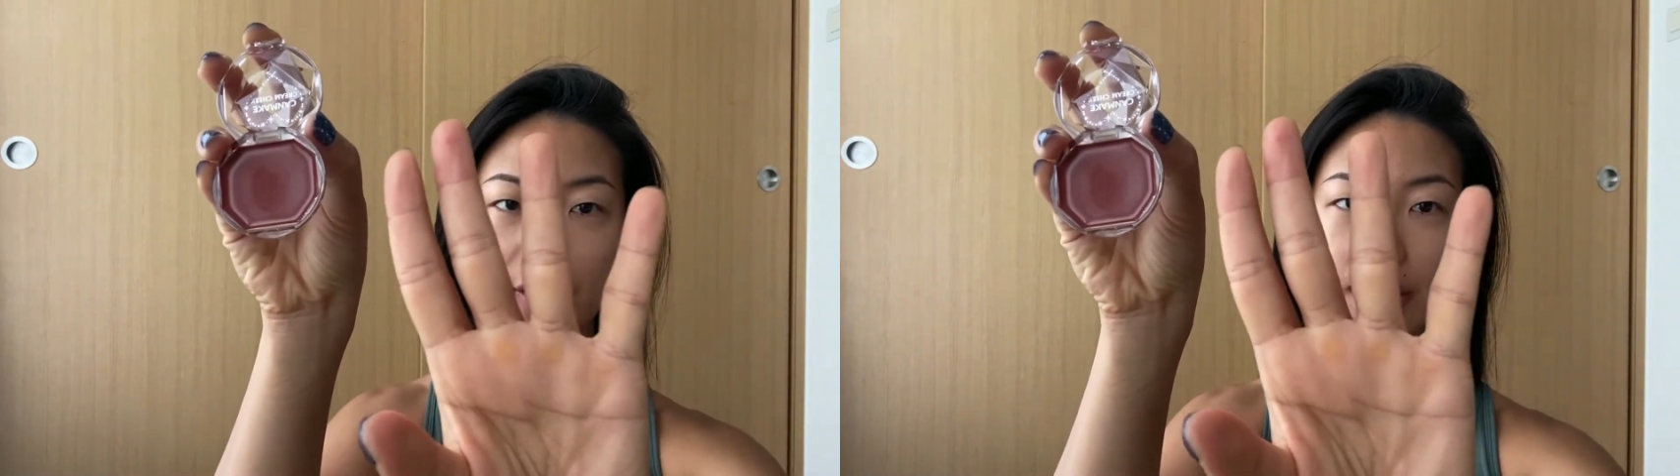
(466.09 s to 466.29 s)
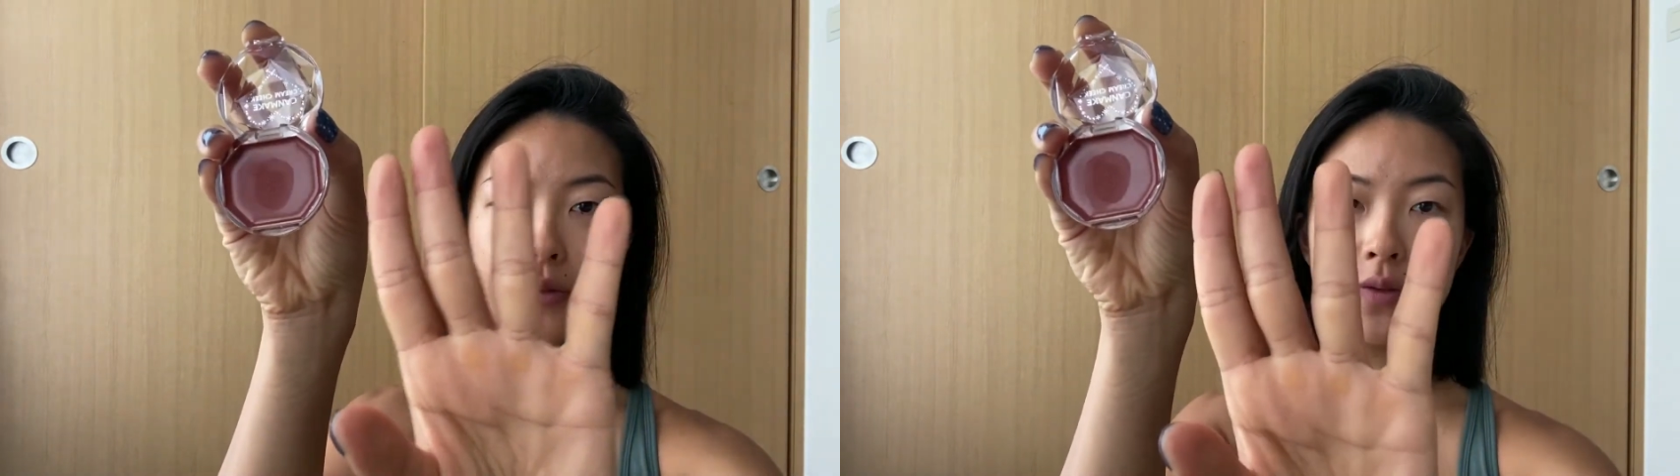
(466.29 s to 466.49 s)

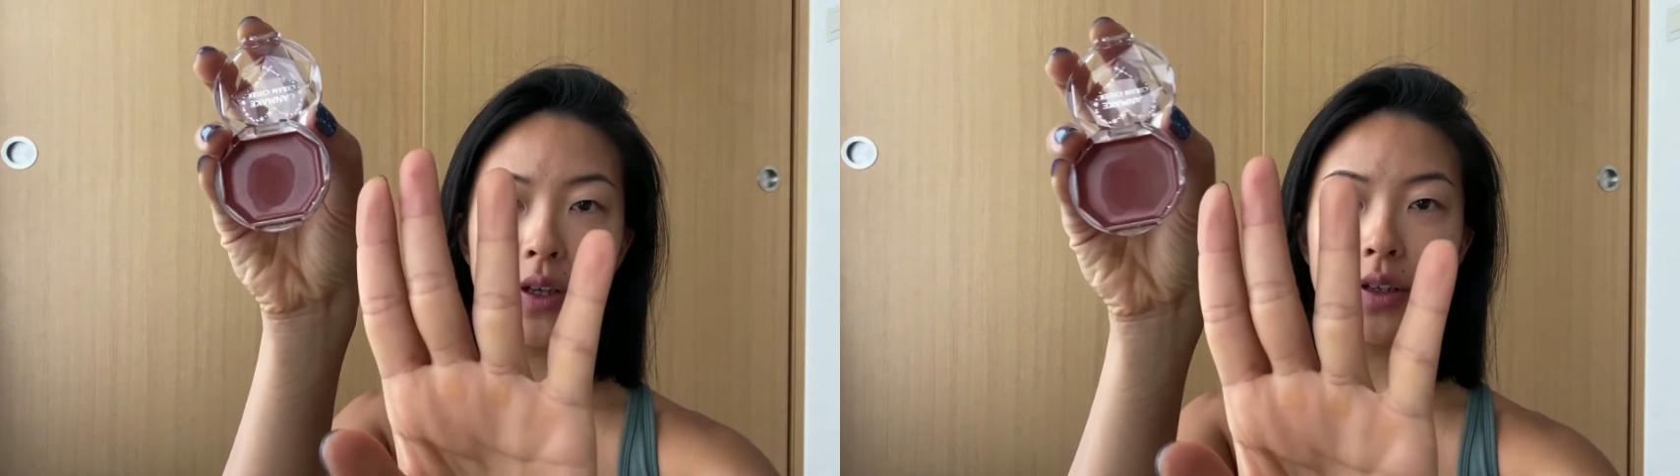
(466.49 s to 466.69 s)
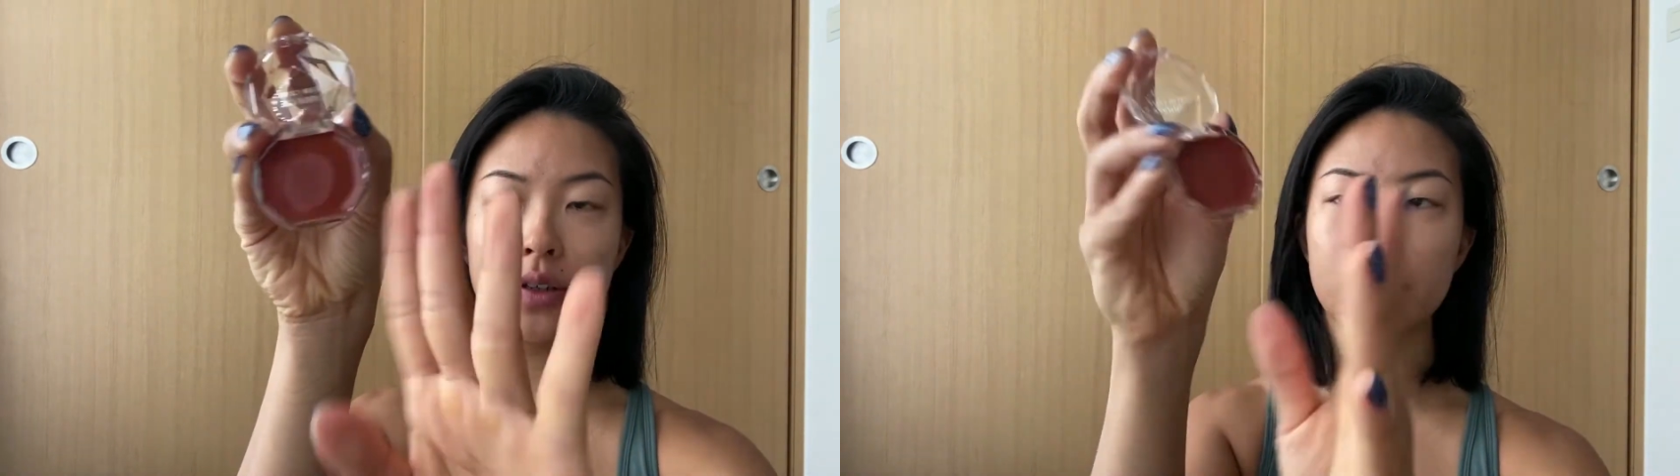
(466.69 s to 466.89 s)
clean
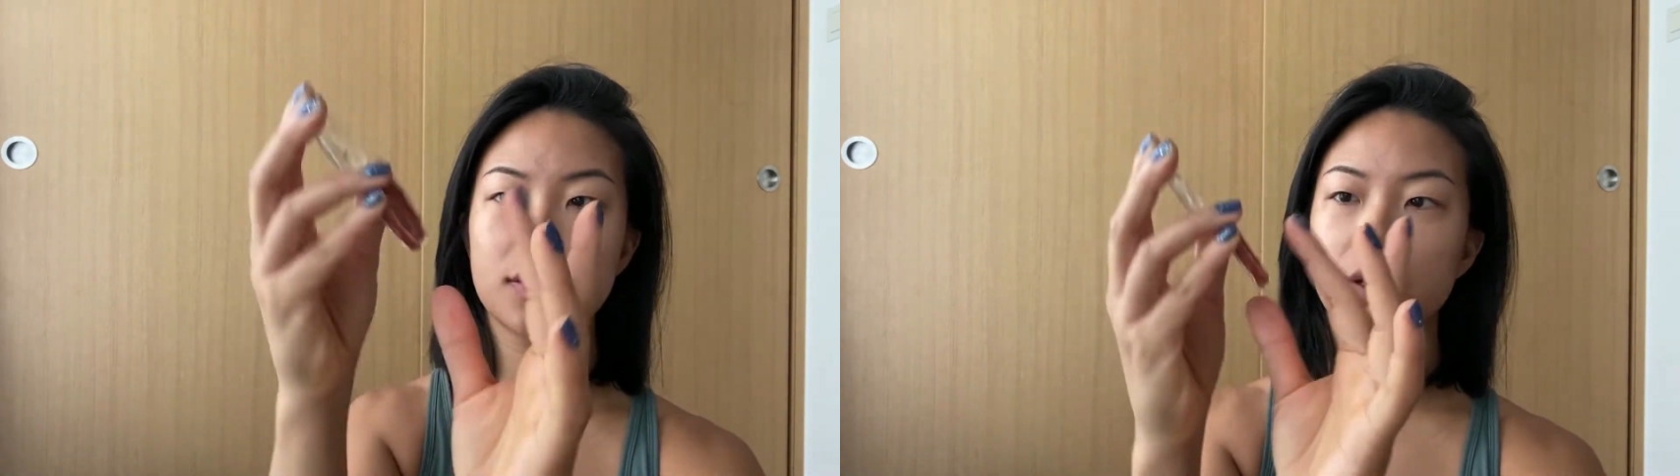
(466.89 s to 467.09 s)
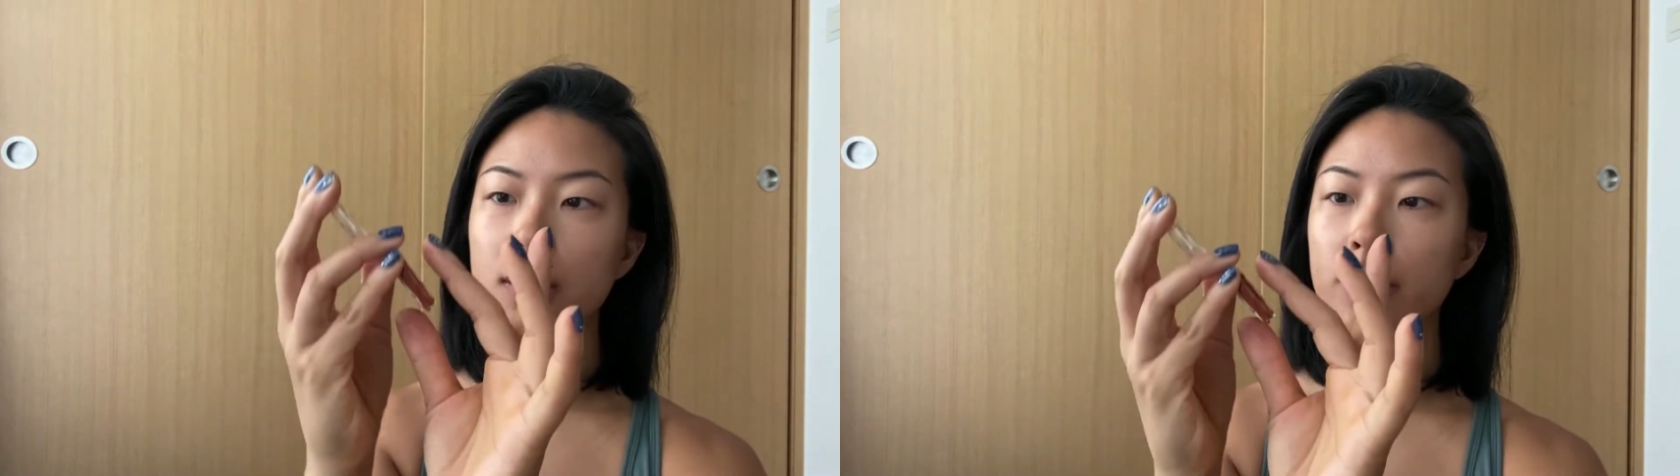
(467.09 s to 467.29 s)
fingers,
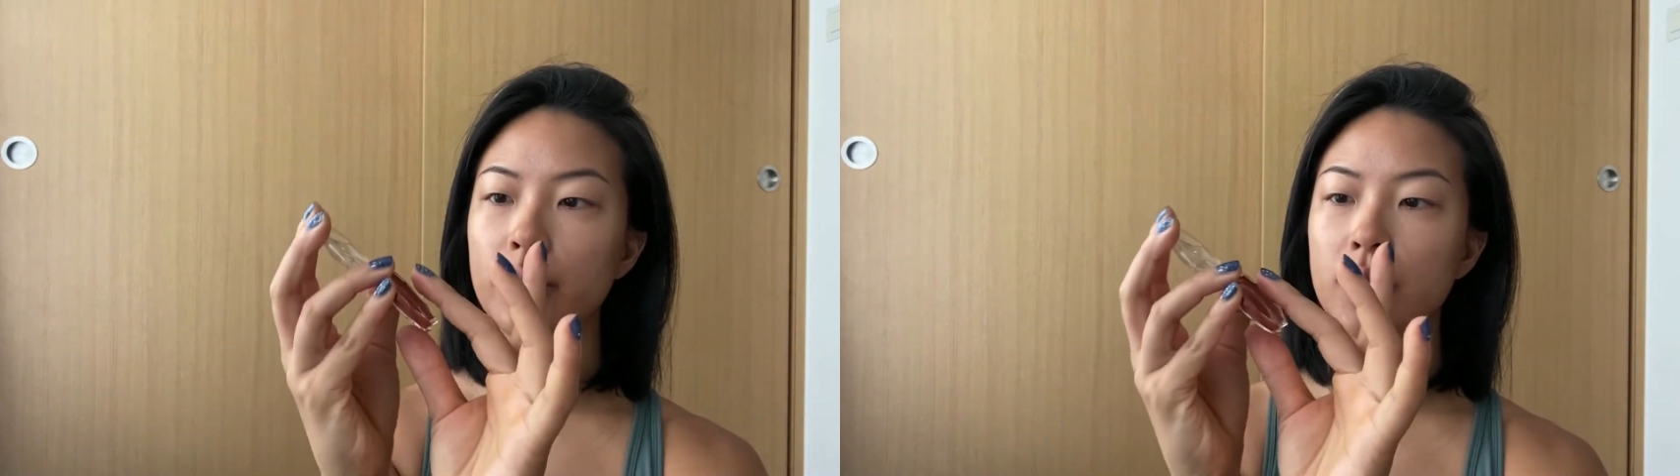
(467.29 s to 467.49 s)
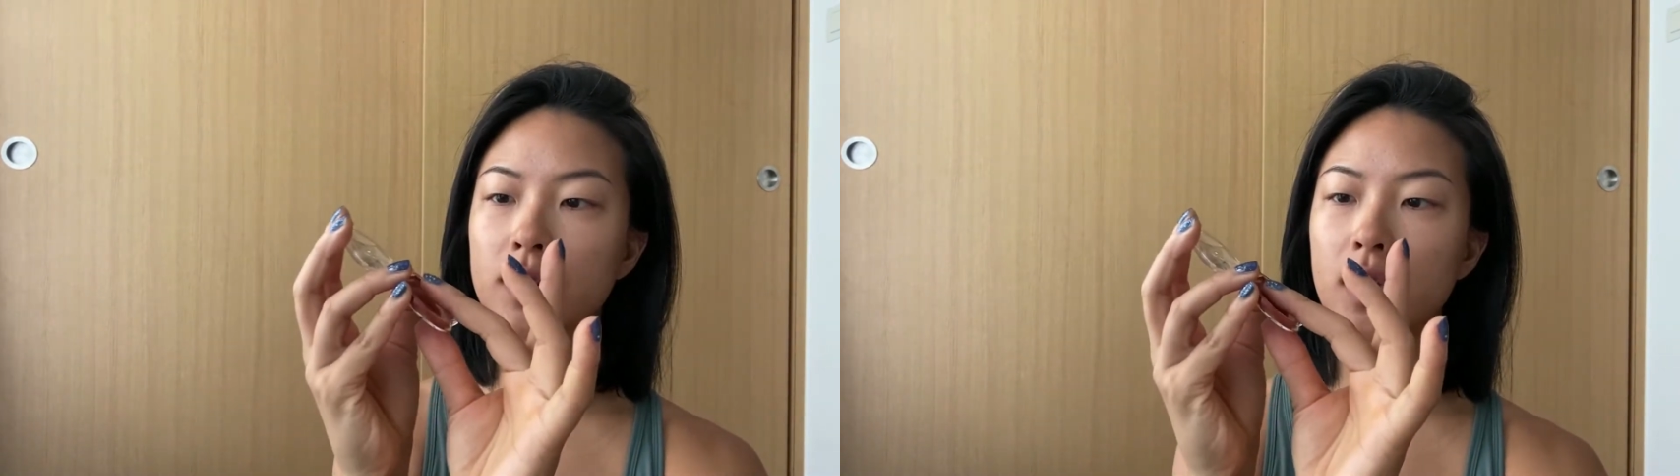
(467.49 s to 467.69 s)
and I'll be